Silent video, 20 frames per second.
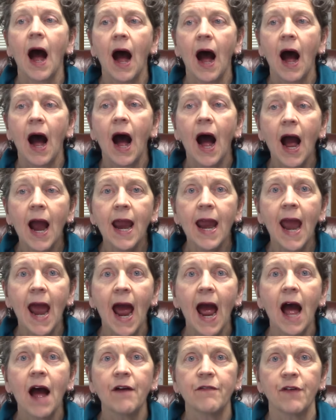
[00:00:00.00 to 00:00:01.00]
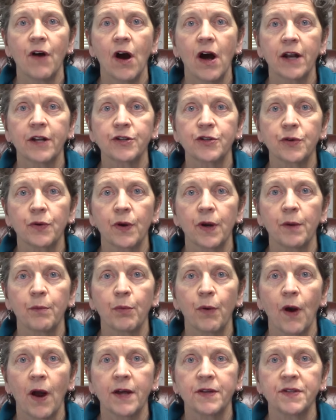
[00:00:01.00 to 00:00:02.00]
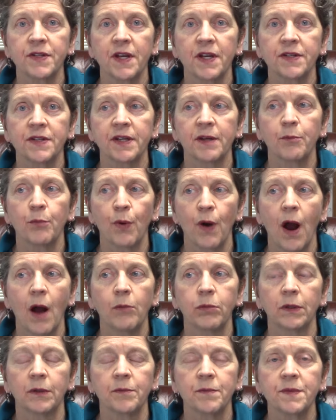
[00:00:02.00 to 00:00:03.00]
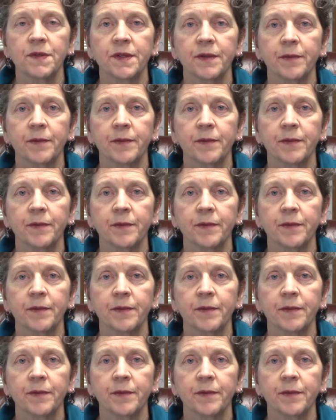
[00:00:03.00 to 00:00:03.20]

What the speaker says: I have auditory processing problems.